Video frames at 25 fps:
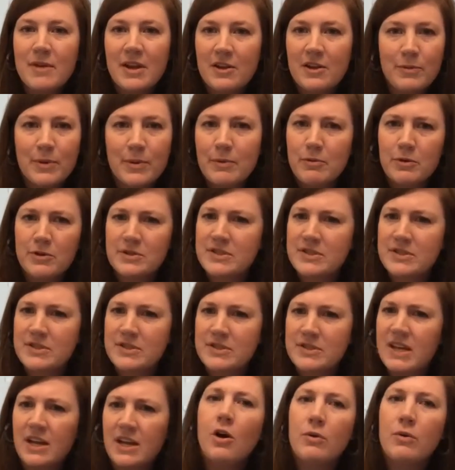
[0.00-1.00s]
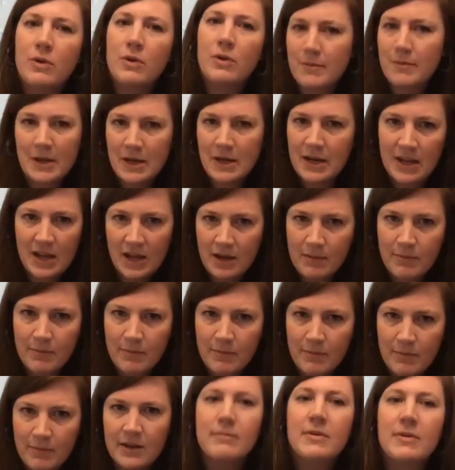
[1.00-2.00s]
And other people were saying, no, well, I mean, it can't
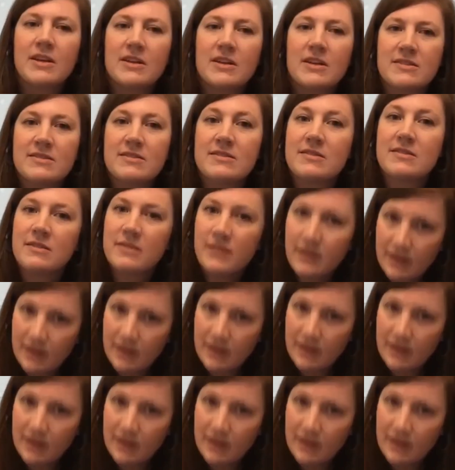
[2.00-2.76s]
be him because